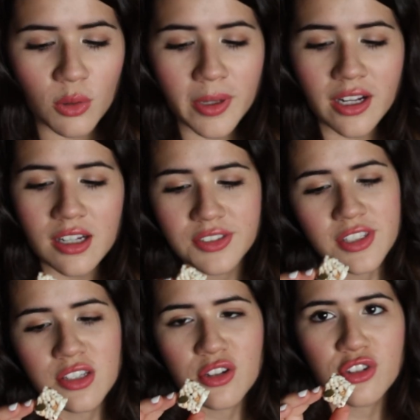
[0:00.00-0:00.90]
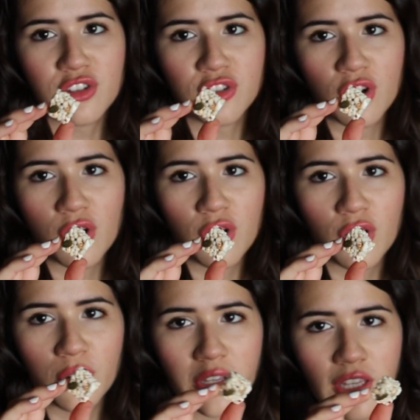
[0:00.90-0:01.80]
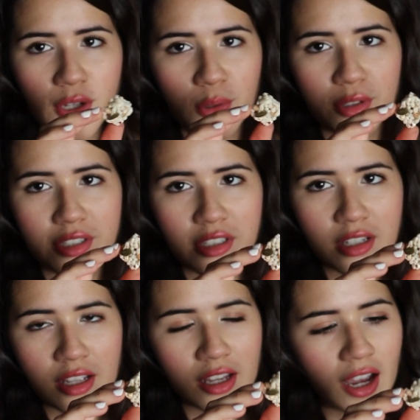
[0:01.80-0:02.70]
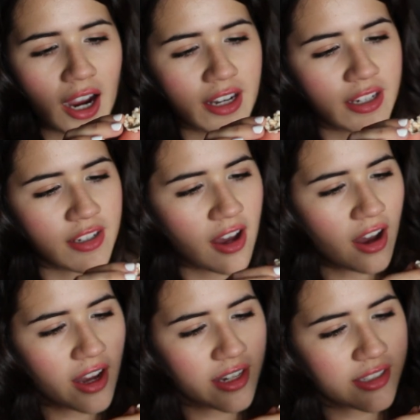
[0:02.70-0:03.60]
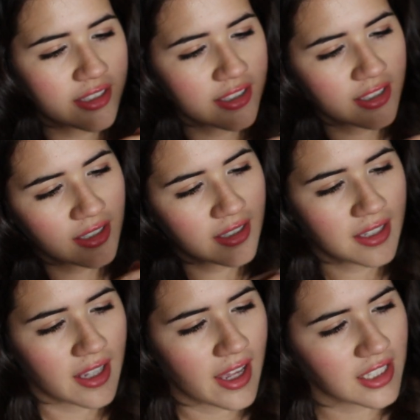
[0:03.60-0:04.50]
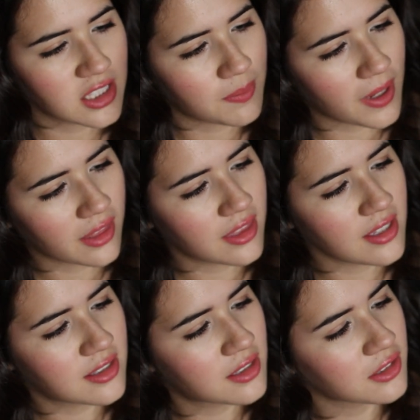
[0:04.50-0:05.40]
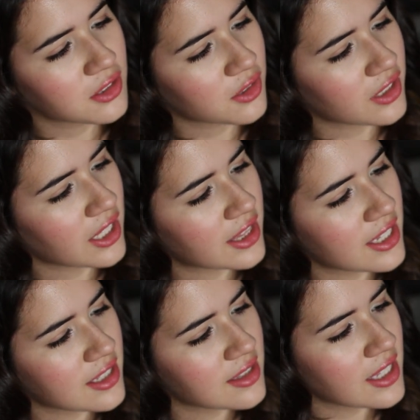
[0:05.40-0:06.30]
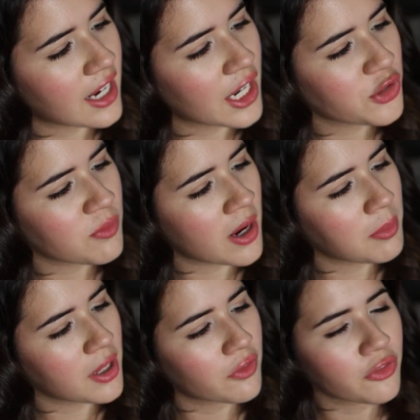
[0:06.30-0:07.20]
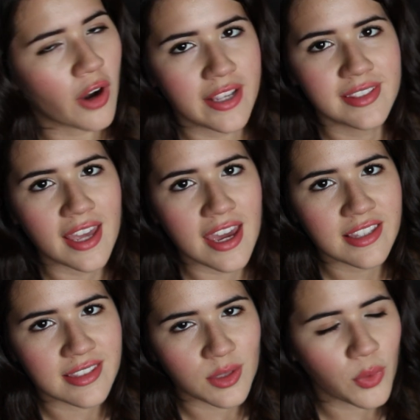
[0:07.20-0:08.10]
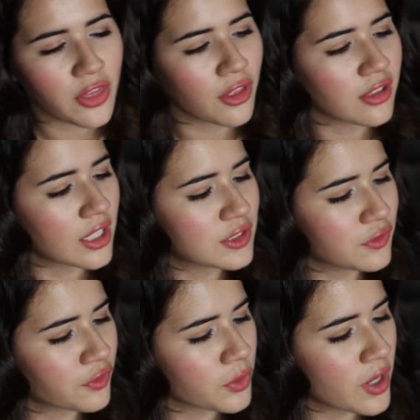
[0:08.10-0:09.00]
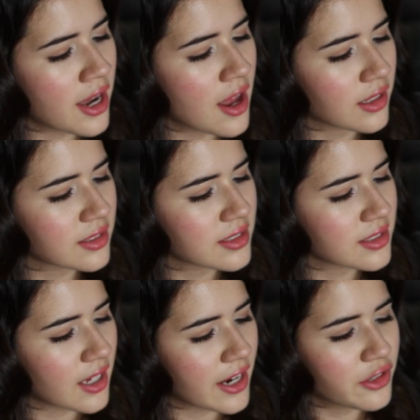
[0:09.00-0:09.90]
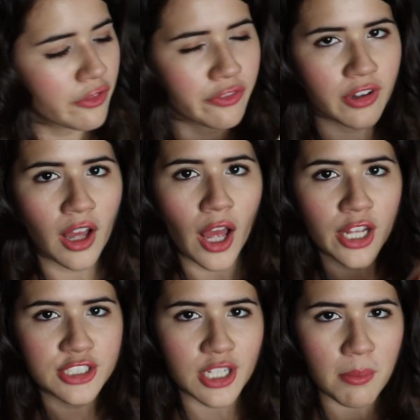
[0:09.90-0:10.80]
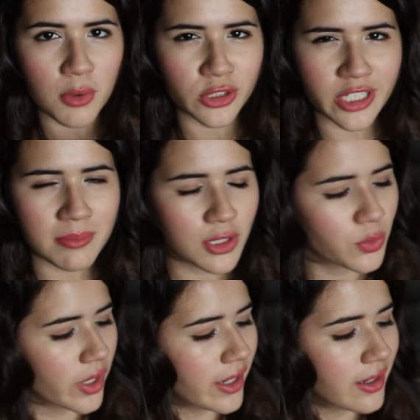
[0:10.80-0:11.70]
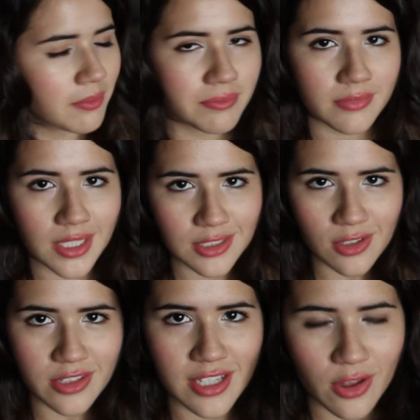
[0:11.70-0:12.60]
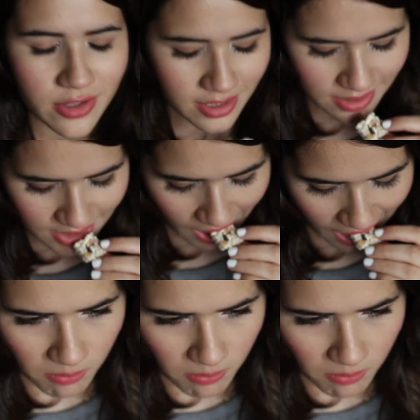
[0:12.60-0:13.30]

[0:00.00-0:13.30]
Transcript: Oh my gosh, these are so cute. I did not expect these to look like this. They kind of remind me of rice cakes with lots of fruit and nuts kind of jumbled in between. So let's see how this is.